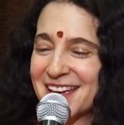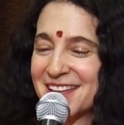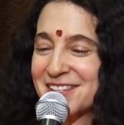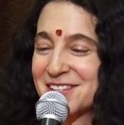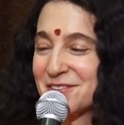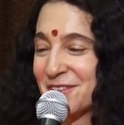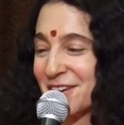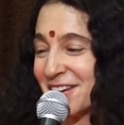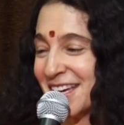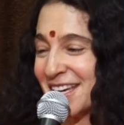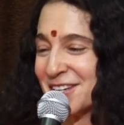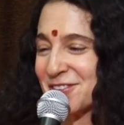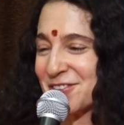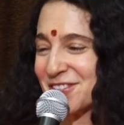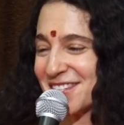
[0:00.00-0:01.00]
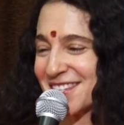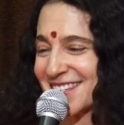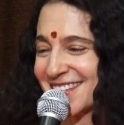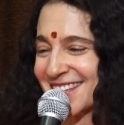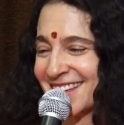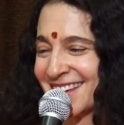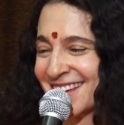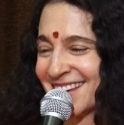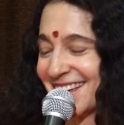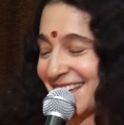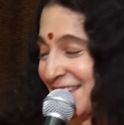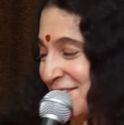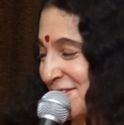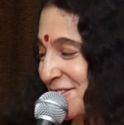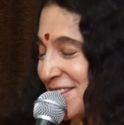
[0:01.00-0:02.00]
It's a very interesting,
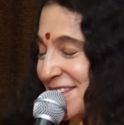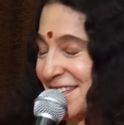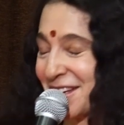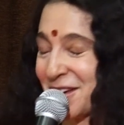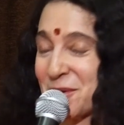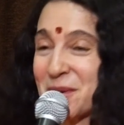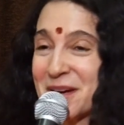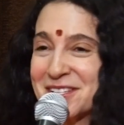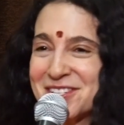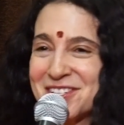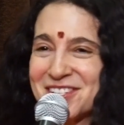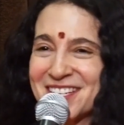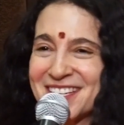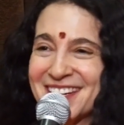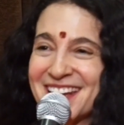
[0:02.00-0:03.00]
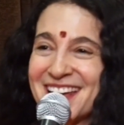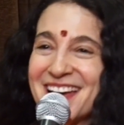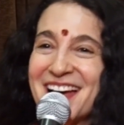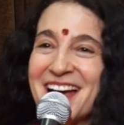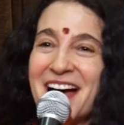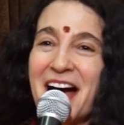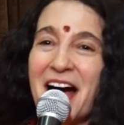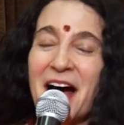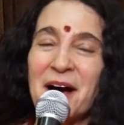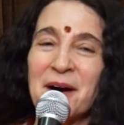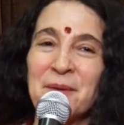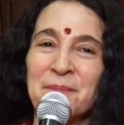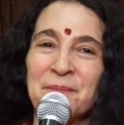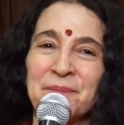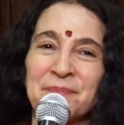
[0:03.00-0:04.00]
interesting question.
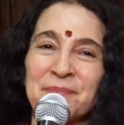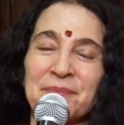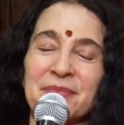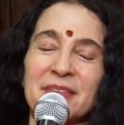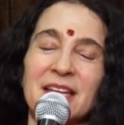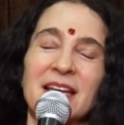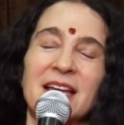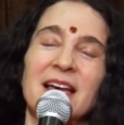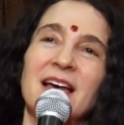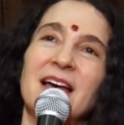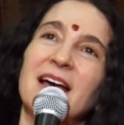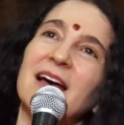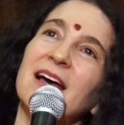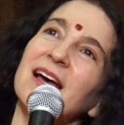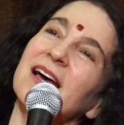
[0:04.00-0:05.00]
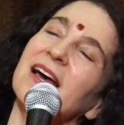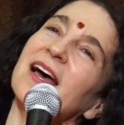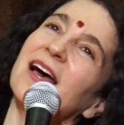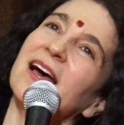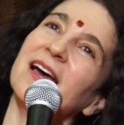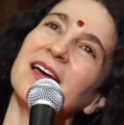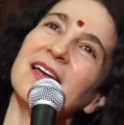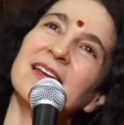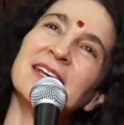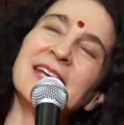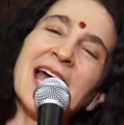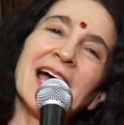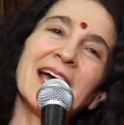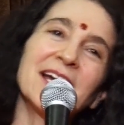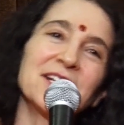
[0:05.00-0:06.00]
Um,
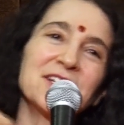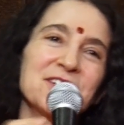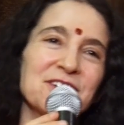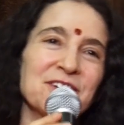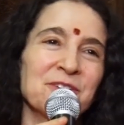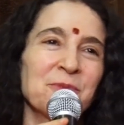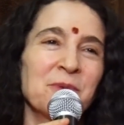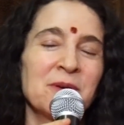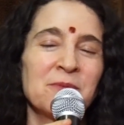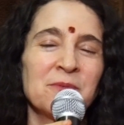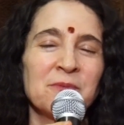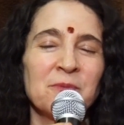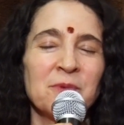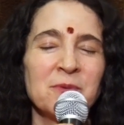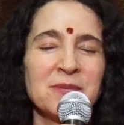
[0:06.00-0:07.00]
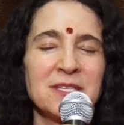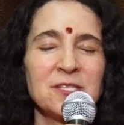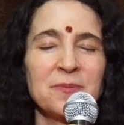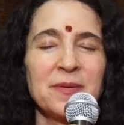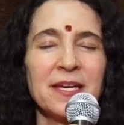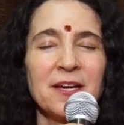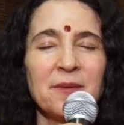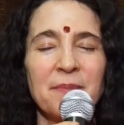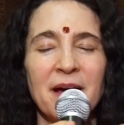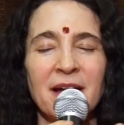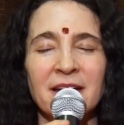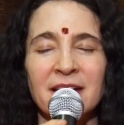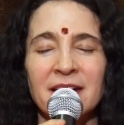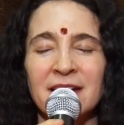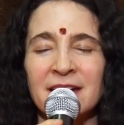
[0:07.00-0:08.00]
nectar, when when we speak
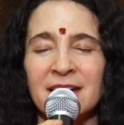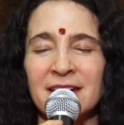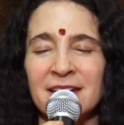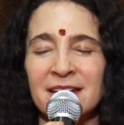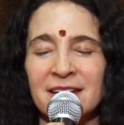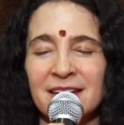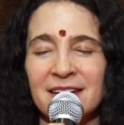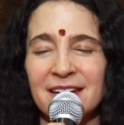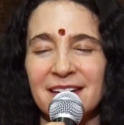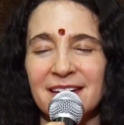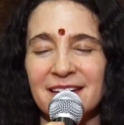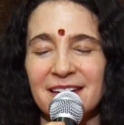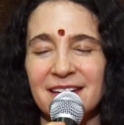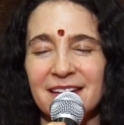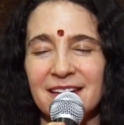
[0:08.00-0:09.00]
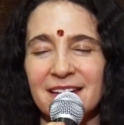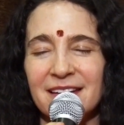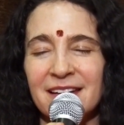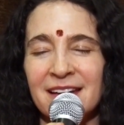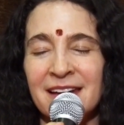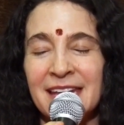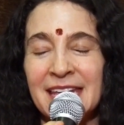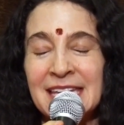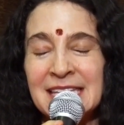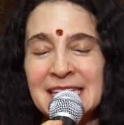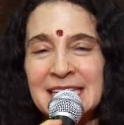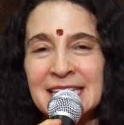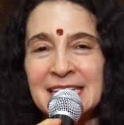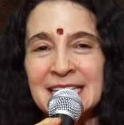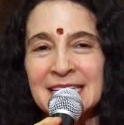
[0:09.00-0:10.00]
about it in a an
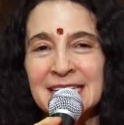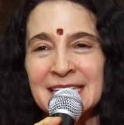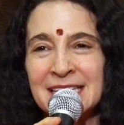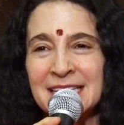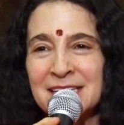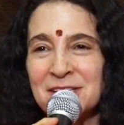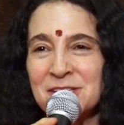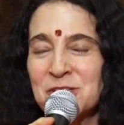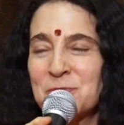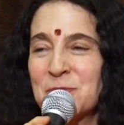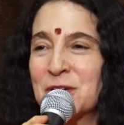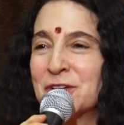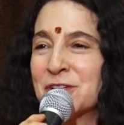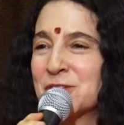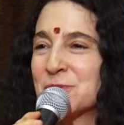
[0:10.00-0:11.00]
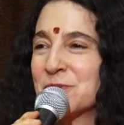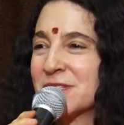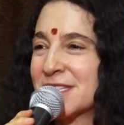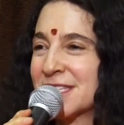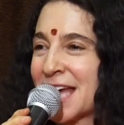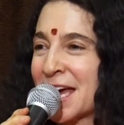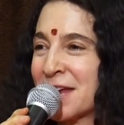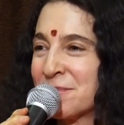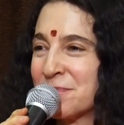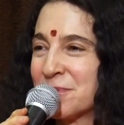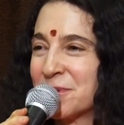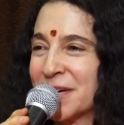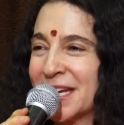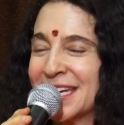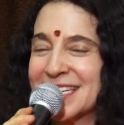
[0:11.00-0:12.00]
Indian spiritual
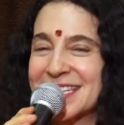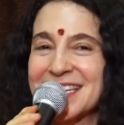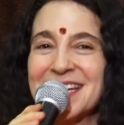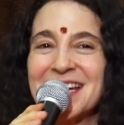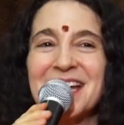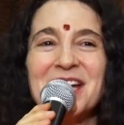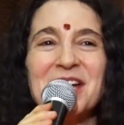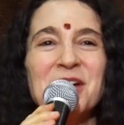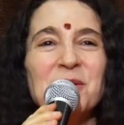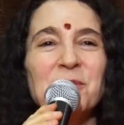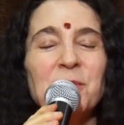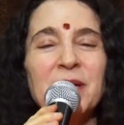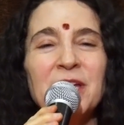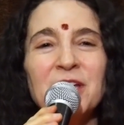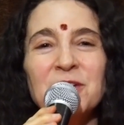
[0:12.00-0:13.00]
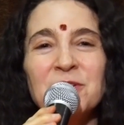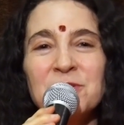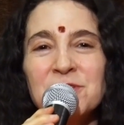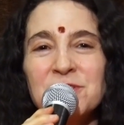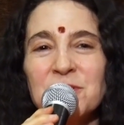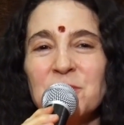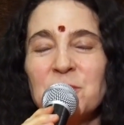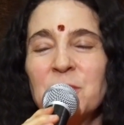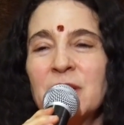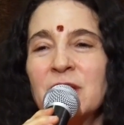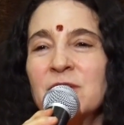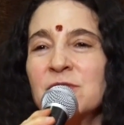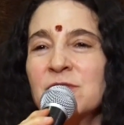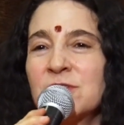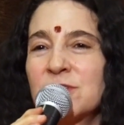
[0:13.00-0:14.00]
standpoint, we use we
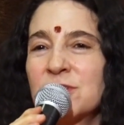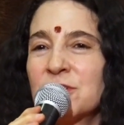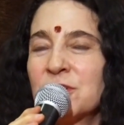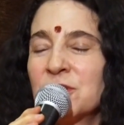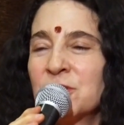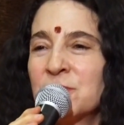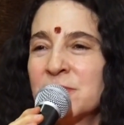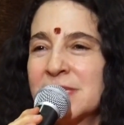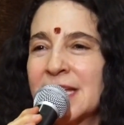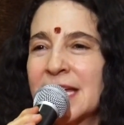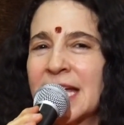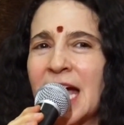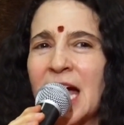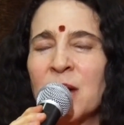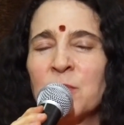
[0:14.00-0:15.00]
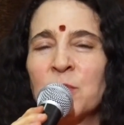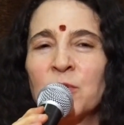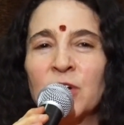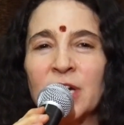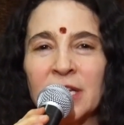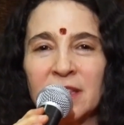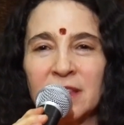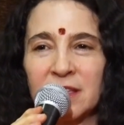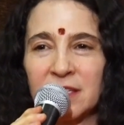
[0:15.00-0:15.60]
use terms like amrit,